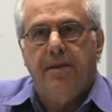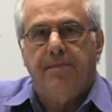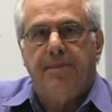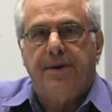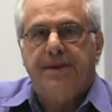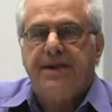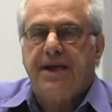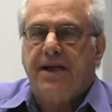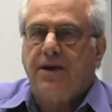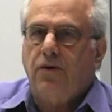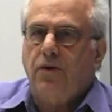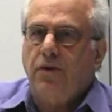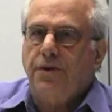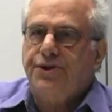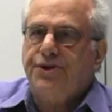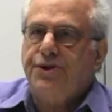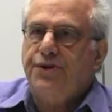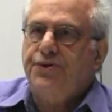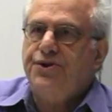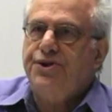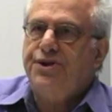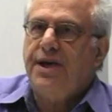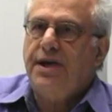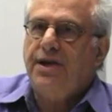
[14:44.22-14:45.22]
But that
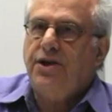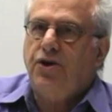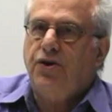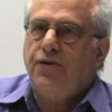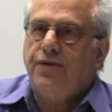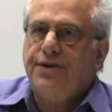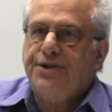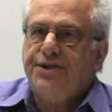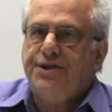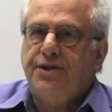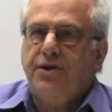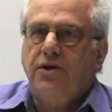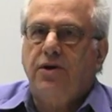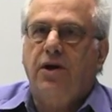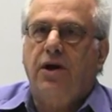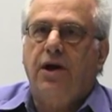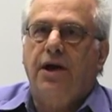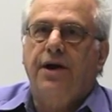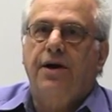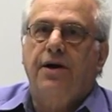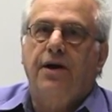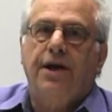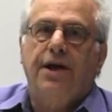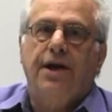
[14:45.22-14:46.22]
also said crystal
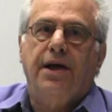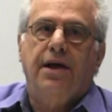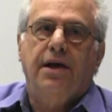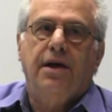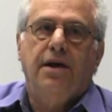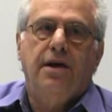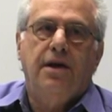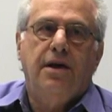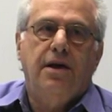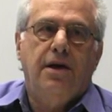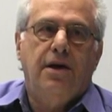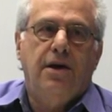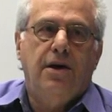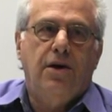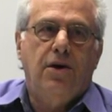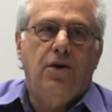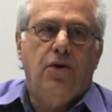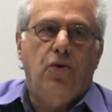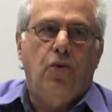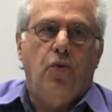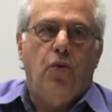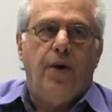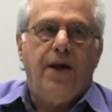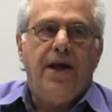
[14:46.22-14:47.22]
clearly,
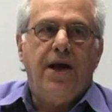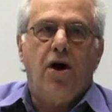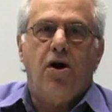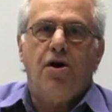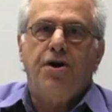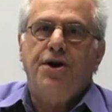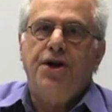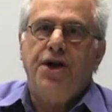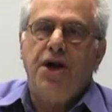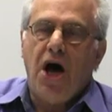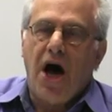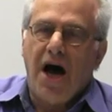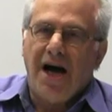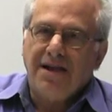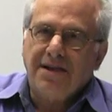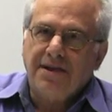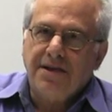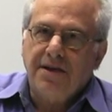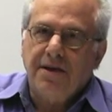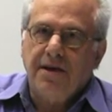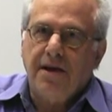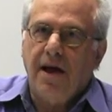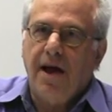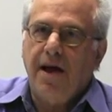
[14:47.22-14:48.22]
we are
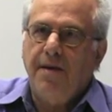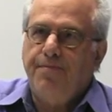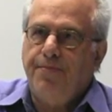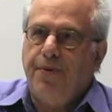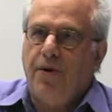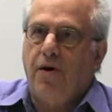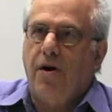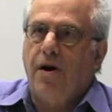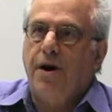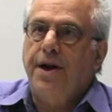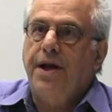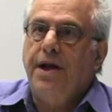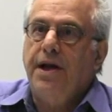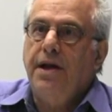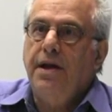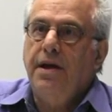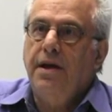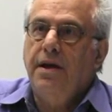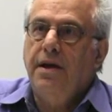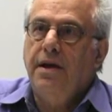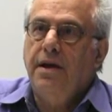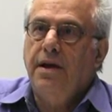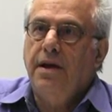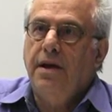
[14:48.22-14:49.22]
not a
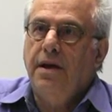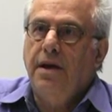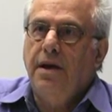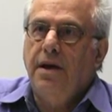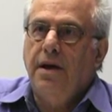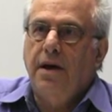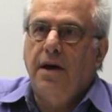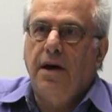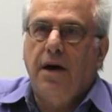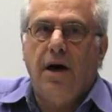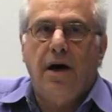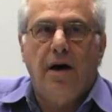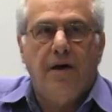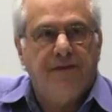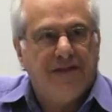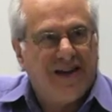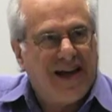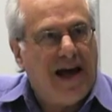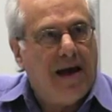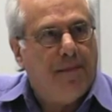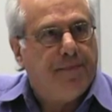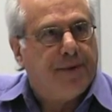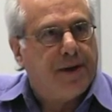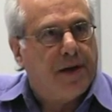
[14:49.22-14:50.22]
party of
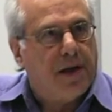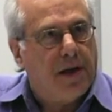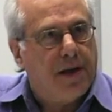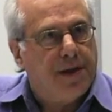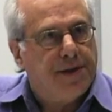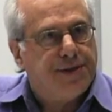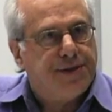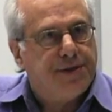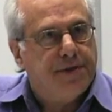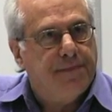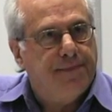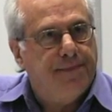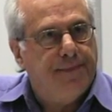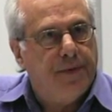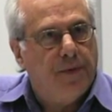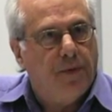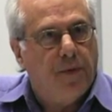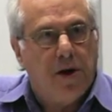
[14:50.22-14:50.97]
capitalism.